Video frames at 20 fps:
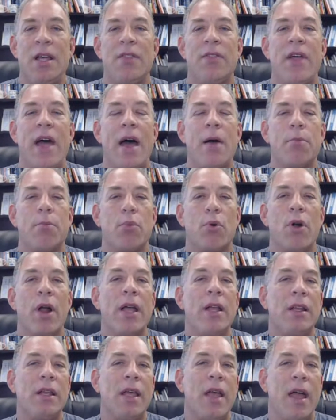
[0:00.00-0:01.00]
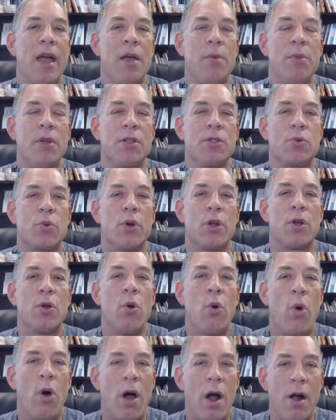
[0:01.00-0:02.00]
that brain game is
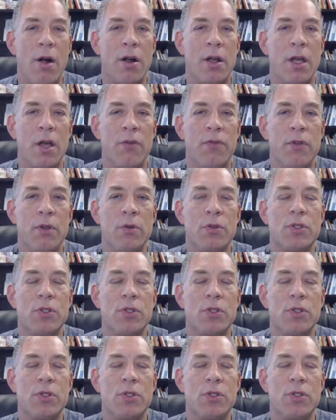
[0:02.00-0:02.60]
requiring of you.